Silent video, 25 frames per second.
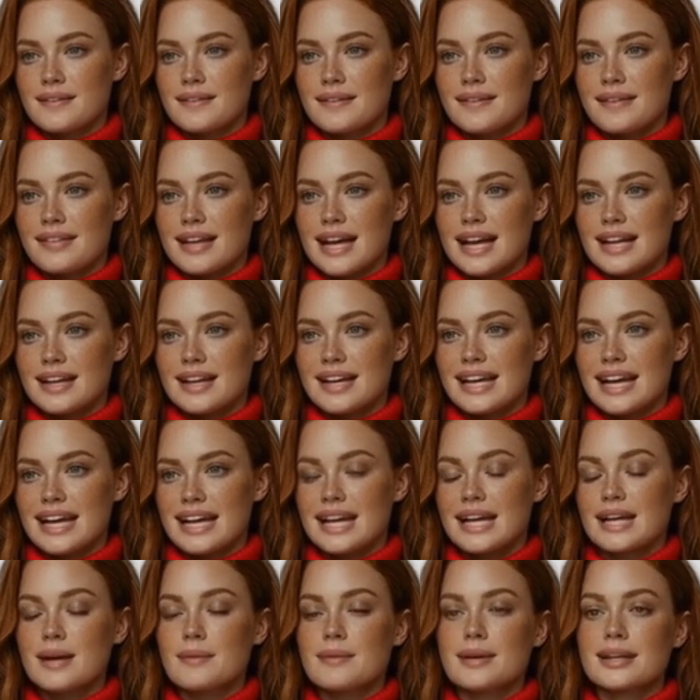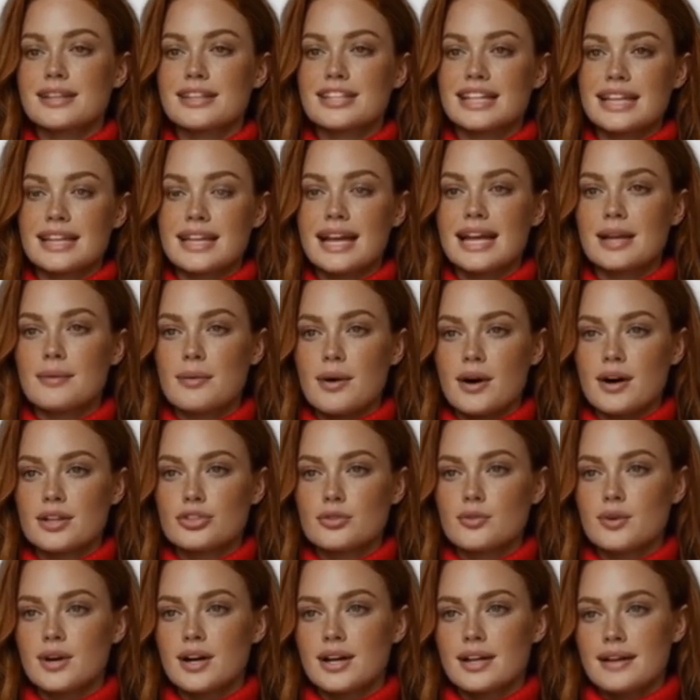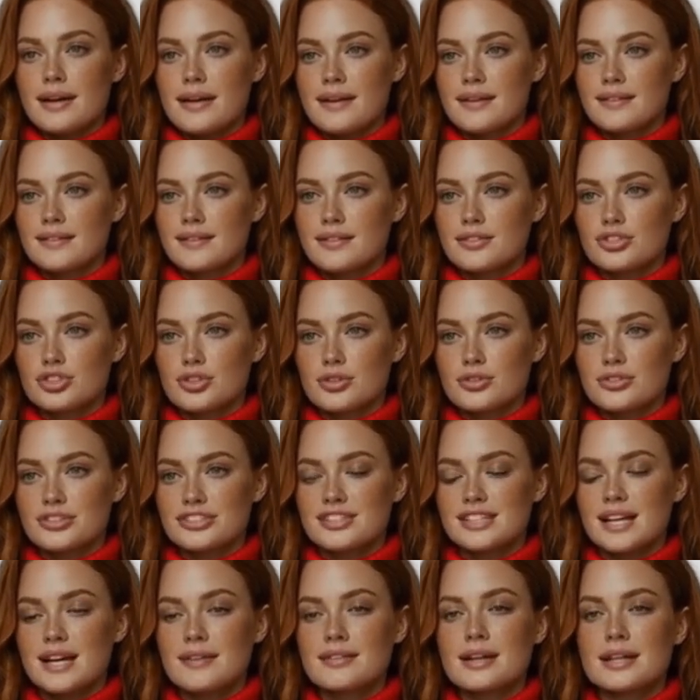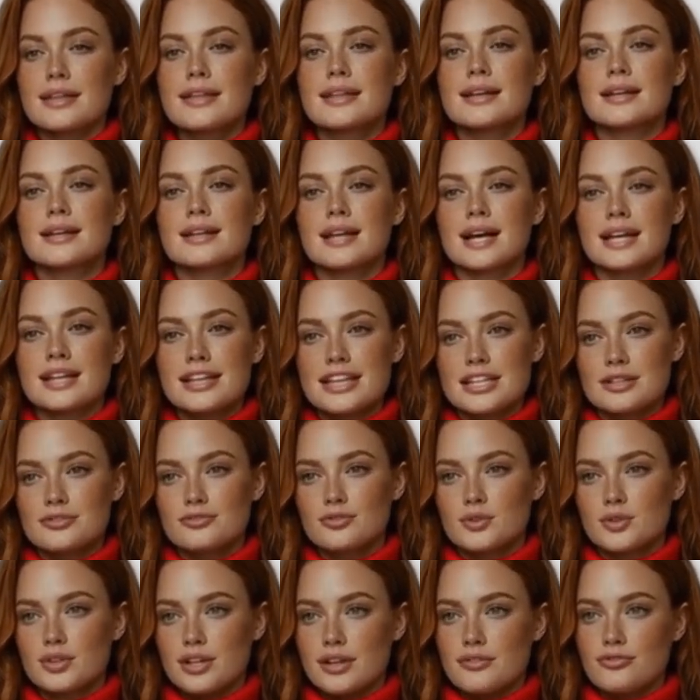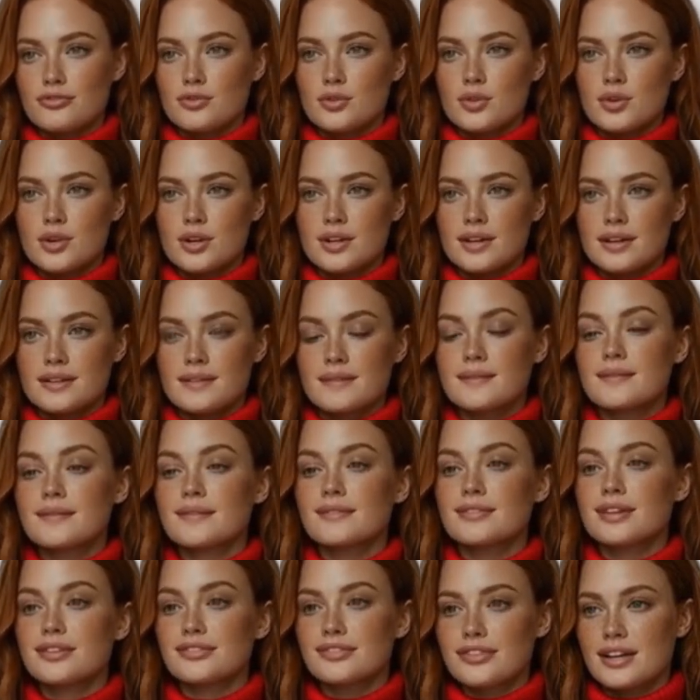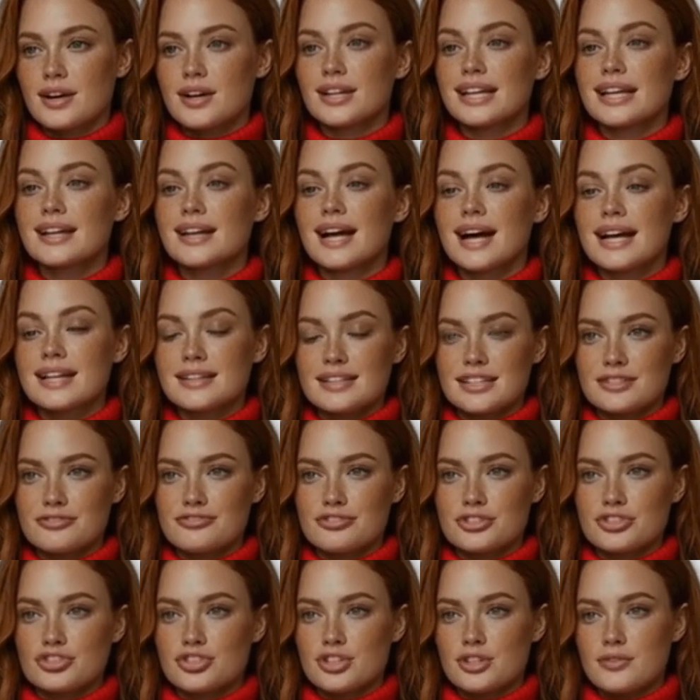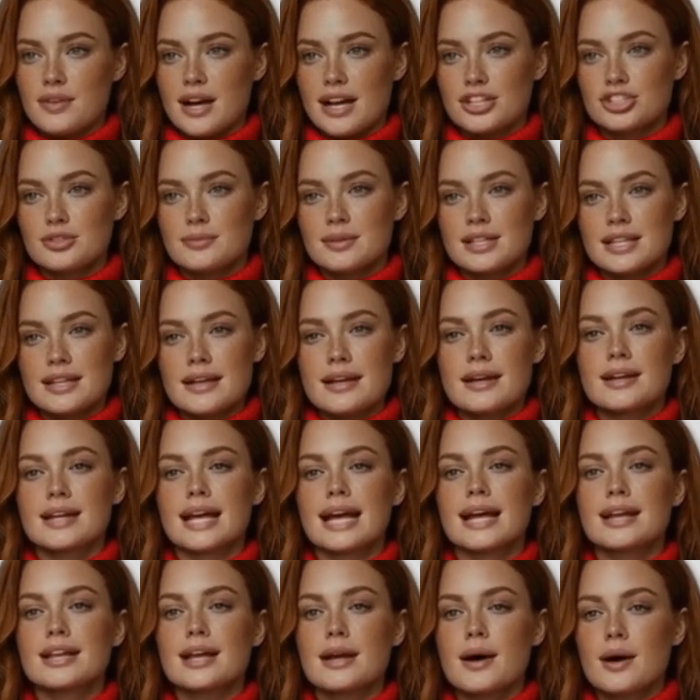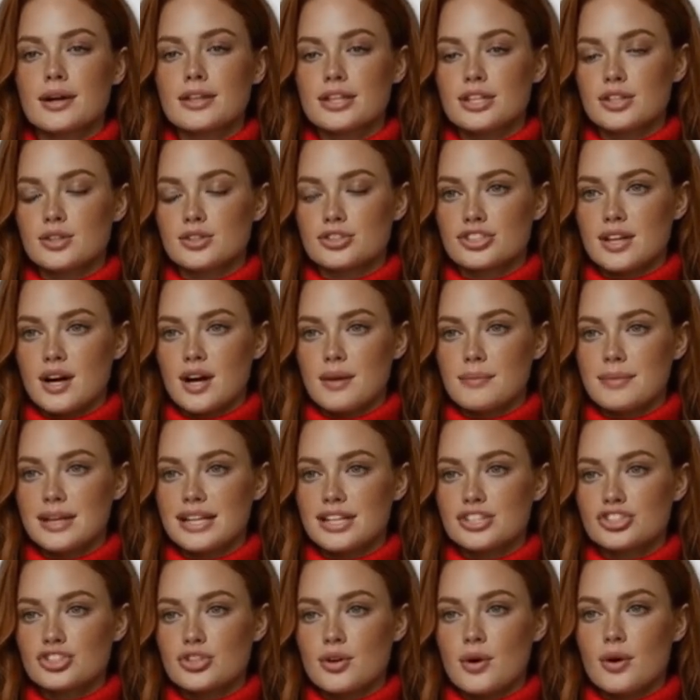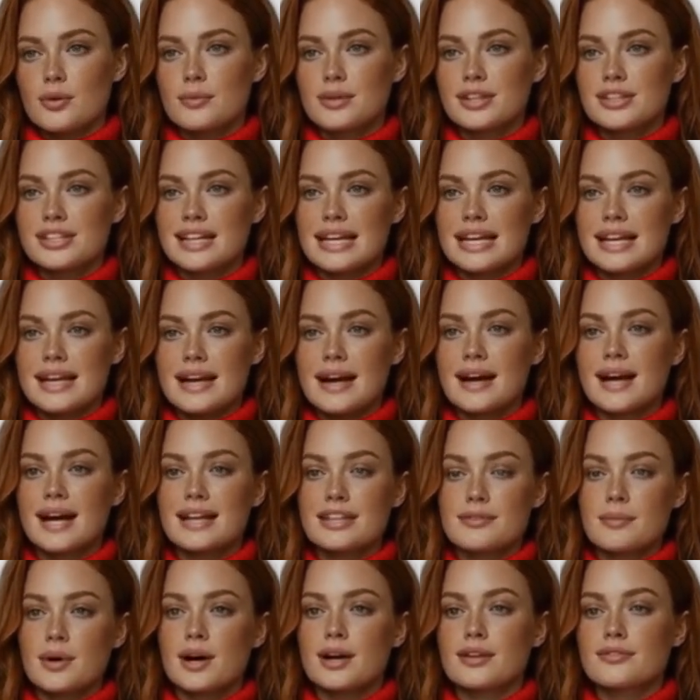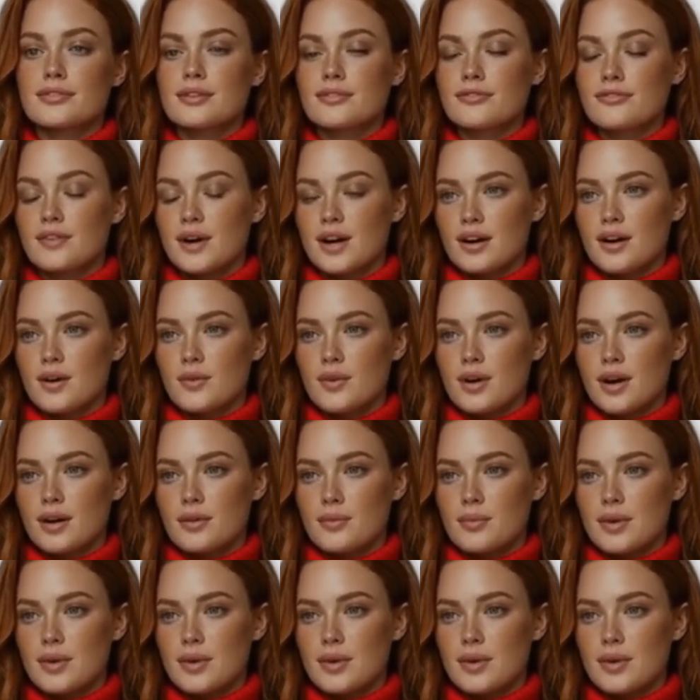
Then came D-Day +1, June 7, 1944. The 39th Infantry Regiment landed on Utah Beach, Normandy, as part of the follow-on